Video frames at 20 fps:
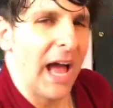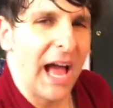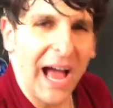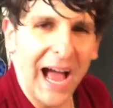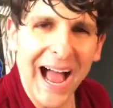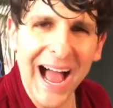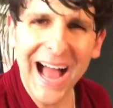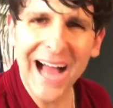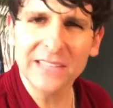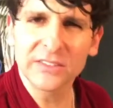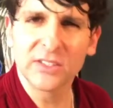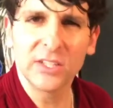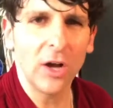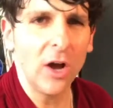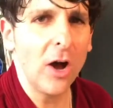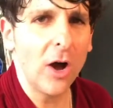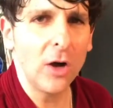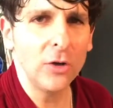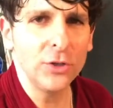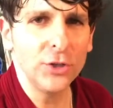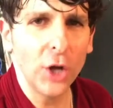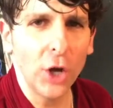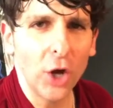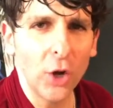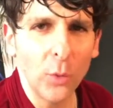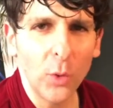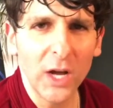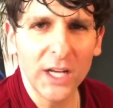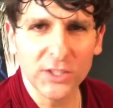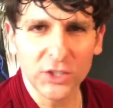I don't know
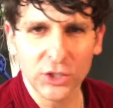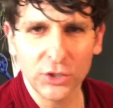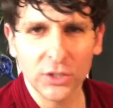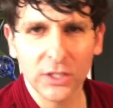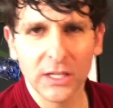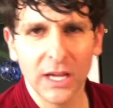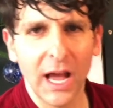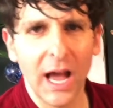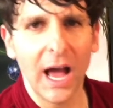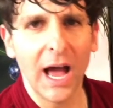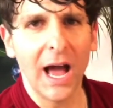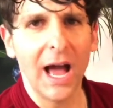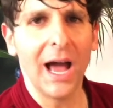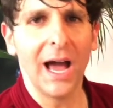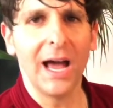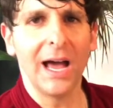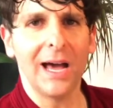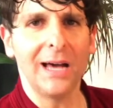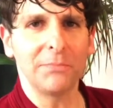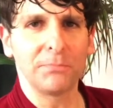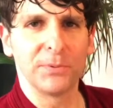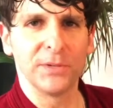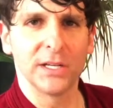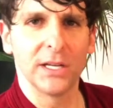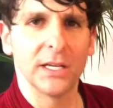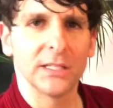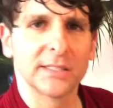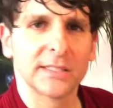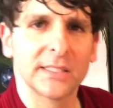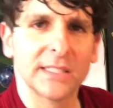what you got, but
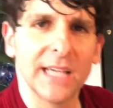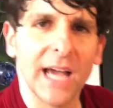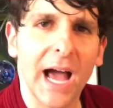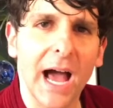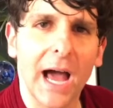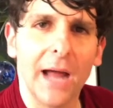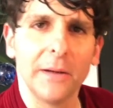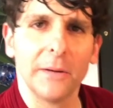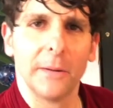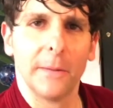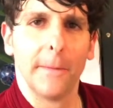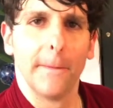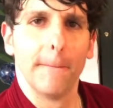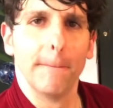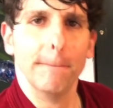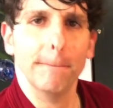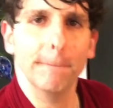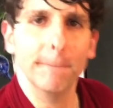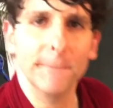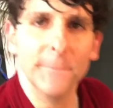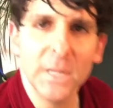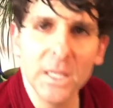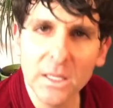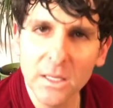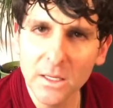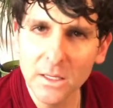it's got me.